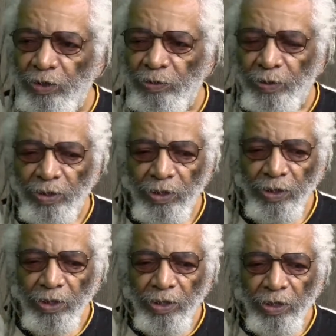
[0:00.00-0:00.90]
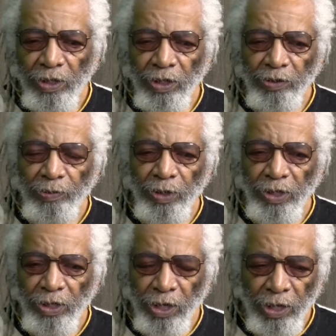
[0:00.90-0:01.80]
but
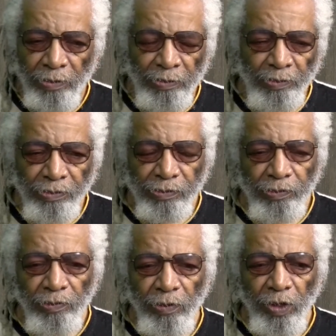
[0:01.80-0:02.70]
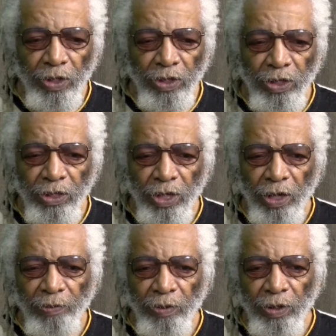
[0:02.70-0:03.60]
ultimately
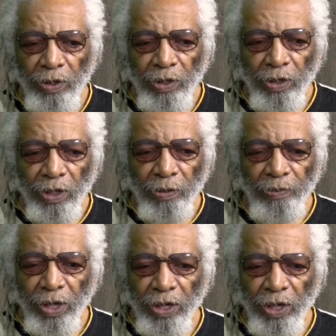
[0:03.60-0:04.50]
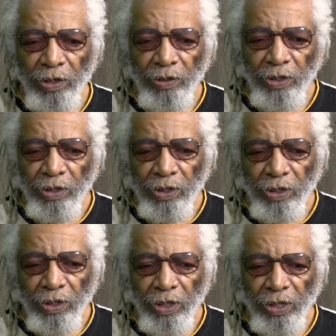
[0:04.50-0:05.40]
the mayor
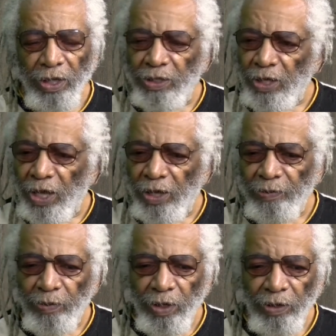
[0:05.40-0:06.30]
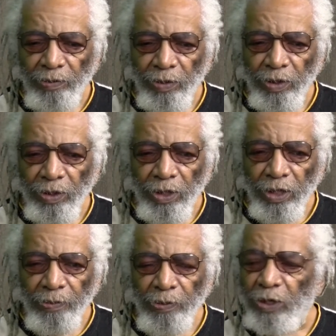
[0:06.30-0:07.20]
at that time,
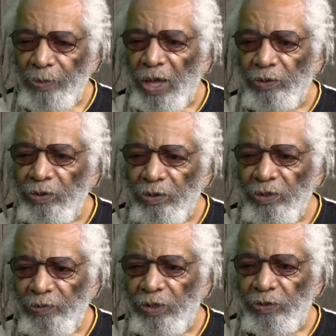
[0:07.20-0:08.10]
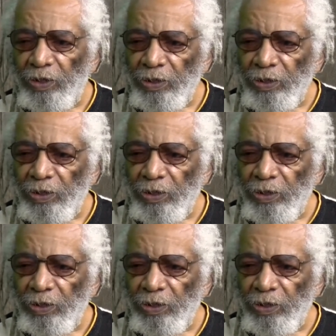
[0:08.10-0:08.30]
he put them out eventually.